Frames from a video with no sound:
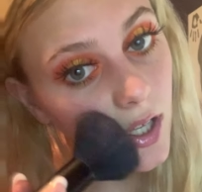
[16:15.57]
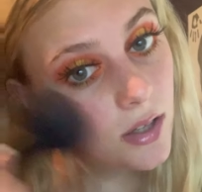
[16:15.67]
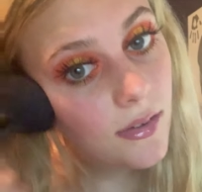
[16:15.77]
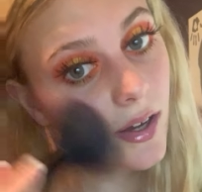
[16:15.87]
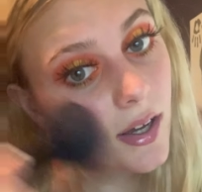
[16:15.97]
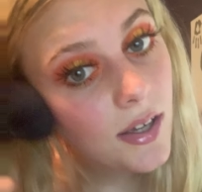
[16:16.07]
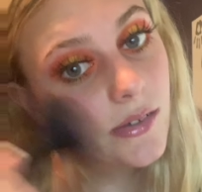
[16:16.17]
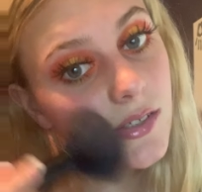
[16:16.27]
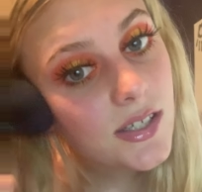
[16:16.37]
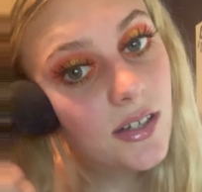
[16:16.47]
A lot
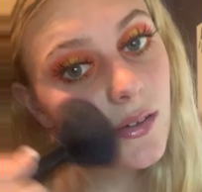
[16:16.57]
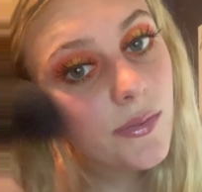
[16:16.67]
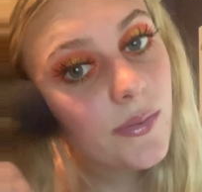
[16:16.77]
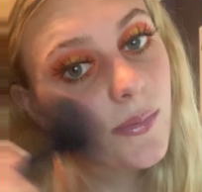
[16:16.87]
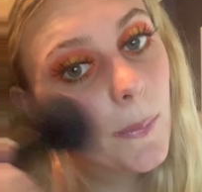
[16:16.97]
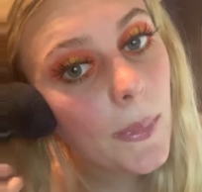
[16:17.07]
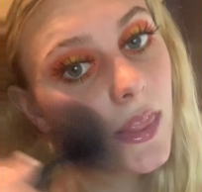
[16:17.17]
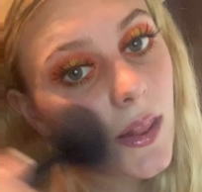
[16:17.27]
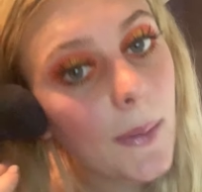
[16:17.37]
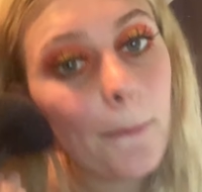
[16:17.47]
of stuff,
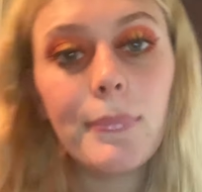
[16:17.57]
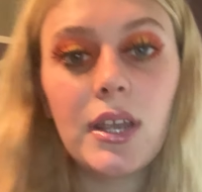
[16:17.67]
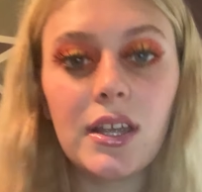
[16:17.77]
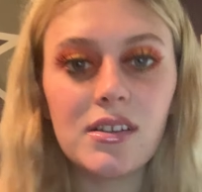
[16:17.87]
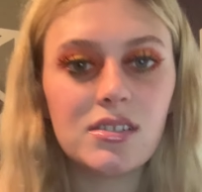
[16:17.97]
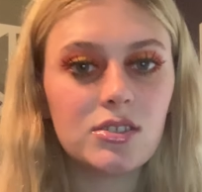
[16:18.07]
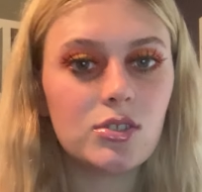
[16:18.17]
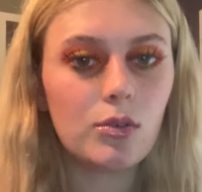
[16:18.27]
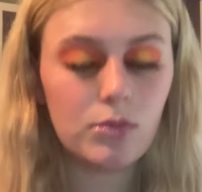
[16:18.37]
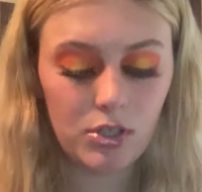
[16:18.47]
pinks,
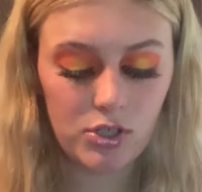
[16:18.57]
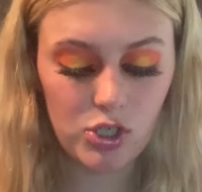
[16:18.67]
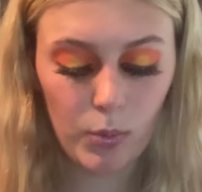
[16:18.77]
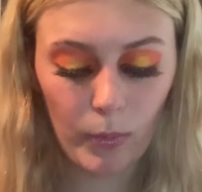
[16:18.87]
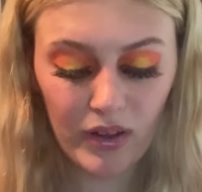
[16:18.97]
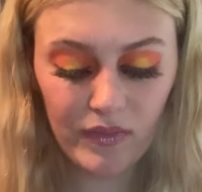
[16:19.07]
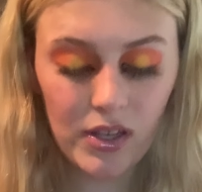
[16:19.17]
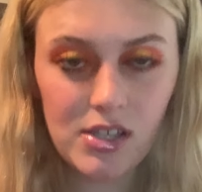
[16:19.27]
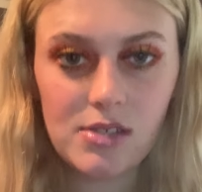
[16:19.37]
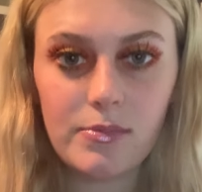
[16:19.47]
don't really show up on my
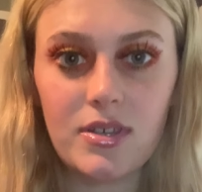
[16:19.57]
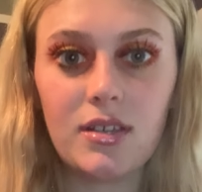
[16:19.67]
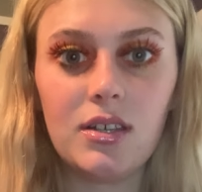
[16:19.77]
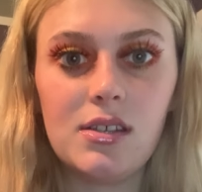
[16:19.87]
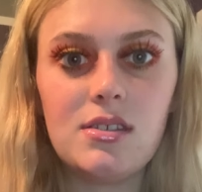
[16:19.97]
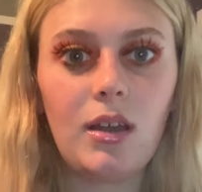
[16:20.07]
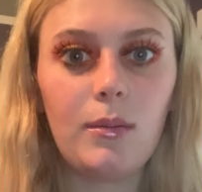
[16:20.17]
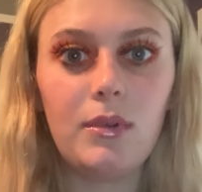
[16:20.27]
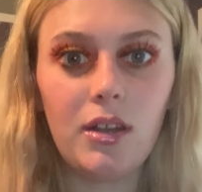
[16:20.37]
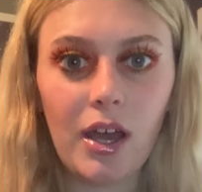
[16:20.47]
face because
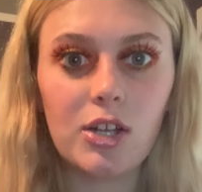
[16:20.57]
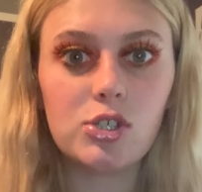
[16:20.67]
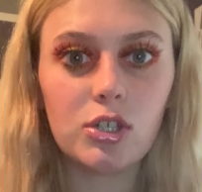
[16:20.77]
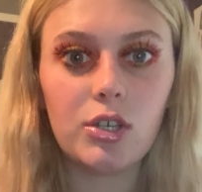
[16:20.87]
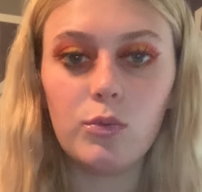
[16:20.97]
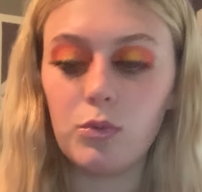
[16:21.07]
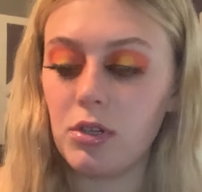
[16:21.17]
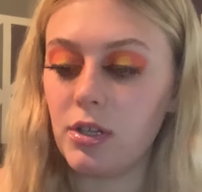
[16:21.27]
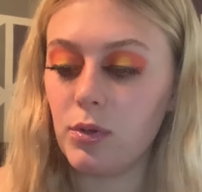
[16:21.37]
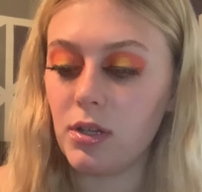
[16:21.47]
I'm naturally
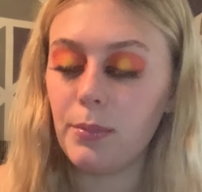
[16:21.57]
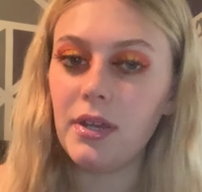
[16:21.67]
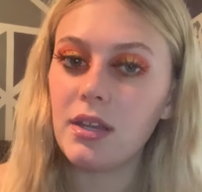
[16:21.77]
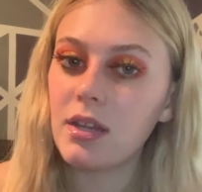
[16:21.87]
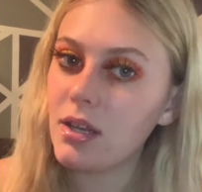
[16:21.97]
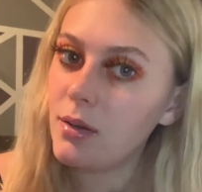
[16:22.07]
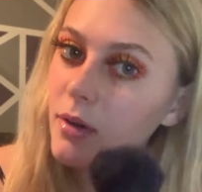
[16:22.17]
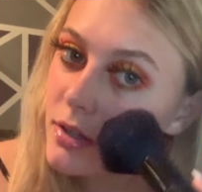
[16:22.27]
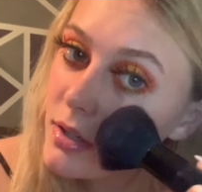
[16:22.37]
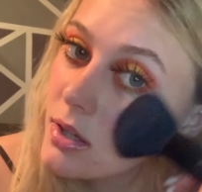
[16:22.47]
really pink
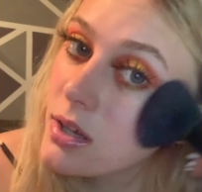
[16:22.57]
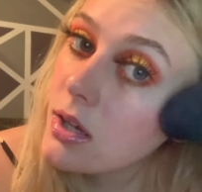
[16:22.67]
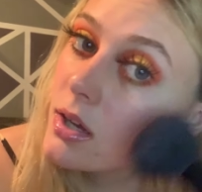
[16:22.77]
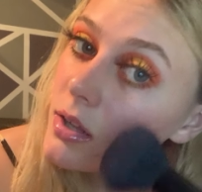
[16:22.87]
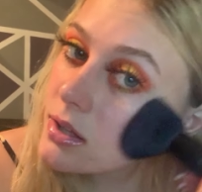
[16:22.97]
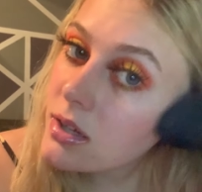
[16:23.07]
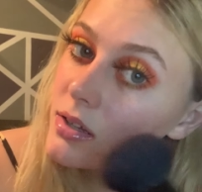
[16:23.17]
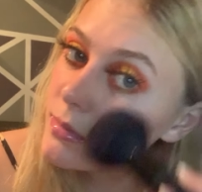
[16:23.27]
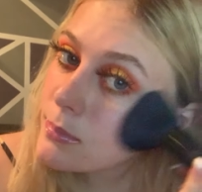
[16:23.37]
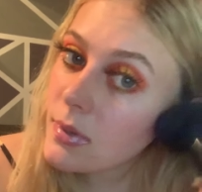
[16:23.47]
anyway.
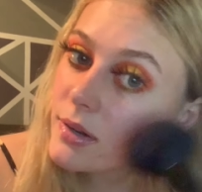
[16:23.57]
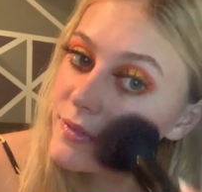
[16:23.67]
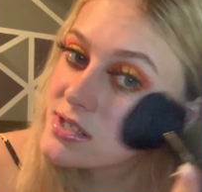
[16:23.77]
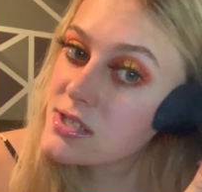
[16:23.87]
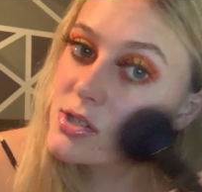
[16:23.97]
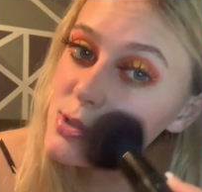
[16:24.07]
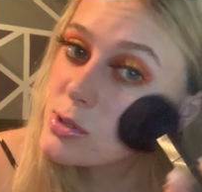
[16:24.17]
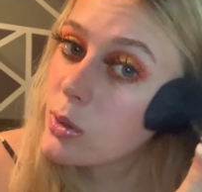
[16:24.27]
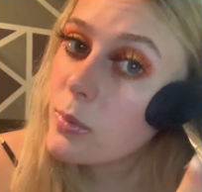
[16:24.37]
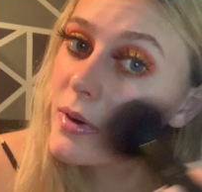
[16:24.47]
Like, my face gets
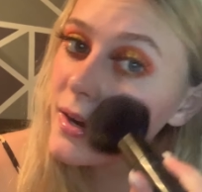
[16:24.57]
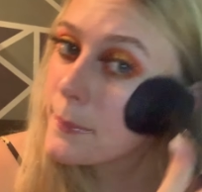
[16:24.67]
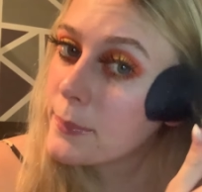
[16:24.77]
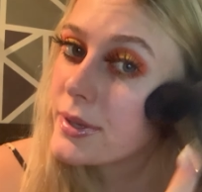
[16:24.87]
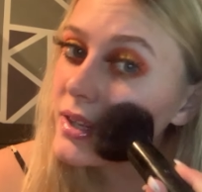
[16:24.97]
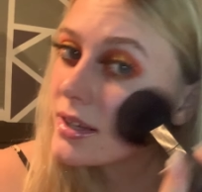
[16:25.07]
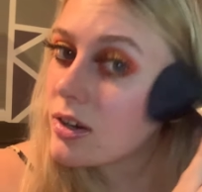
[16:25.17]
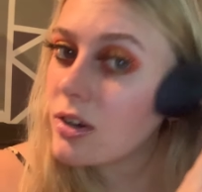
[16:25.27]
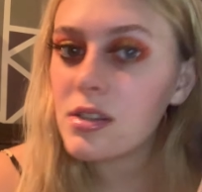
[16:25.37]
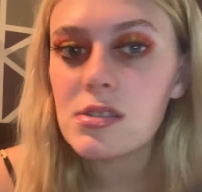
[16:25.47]
so red and pink
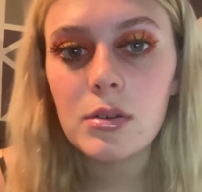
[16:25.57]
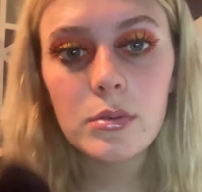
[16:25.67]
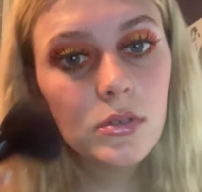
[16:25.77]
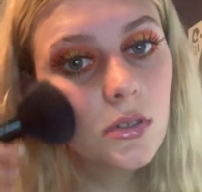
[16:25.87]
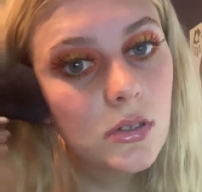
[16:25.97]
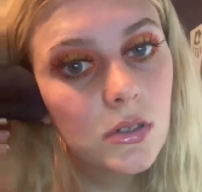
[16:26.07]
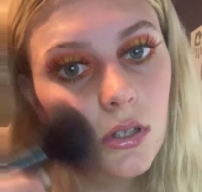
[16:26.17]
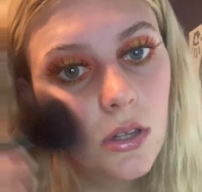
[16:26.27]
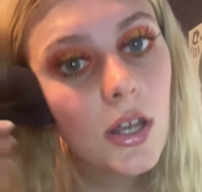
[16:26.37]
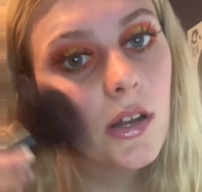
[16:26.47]
on its own.
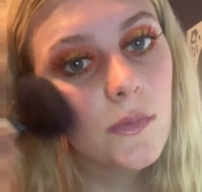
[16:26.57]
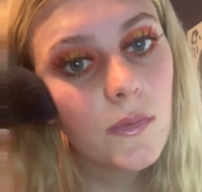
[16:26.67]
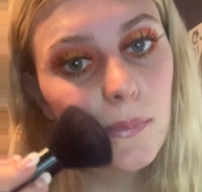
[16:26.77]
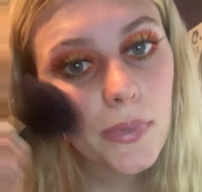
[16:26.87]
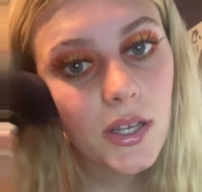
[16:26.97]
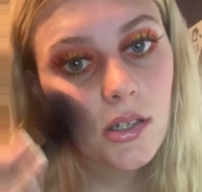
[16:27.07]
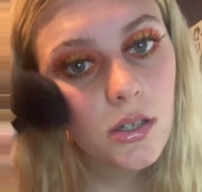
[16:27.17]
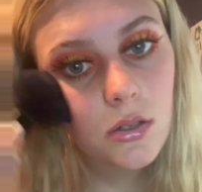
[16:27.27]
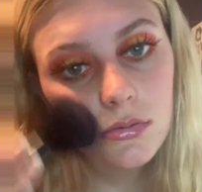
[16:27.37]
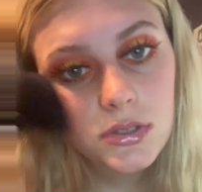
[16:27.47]
A lot of pink
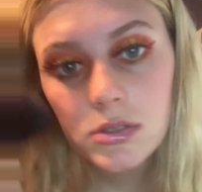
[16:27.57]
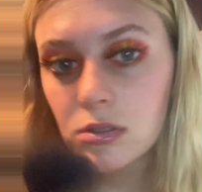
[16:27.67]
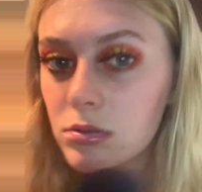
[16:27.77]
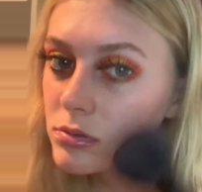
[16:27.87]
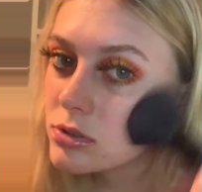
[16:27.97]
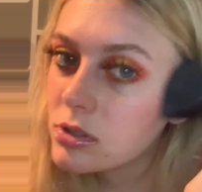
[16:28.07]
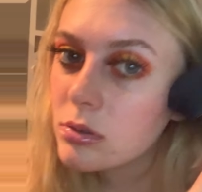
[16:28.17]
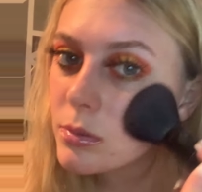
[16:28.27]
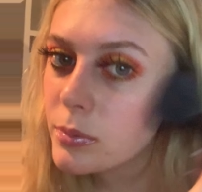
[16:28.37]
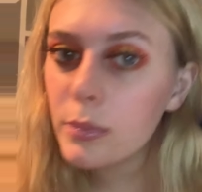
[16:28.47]
tones don't show
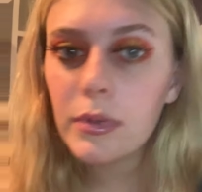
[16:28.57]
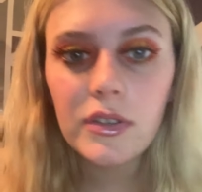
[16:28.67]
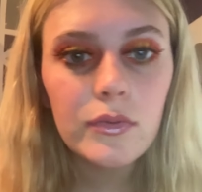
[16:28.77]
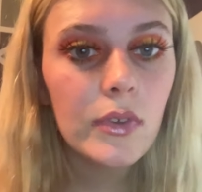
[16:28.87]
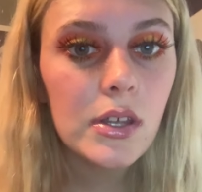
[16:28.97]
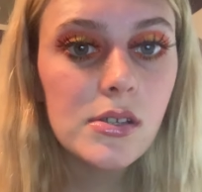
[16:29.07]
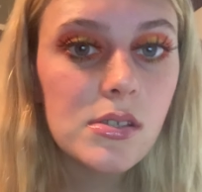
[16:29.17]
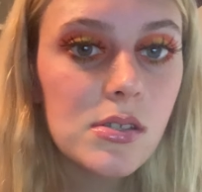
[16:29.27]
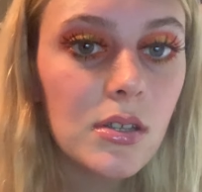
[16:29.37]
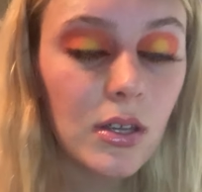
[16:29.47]
up on my
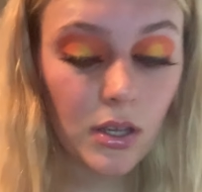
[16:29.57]
face.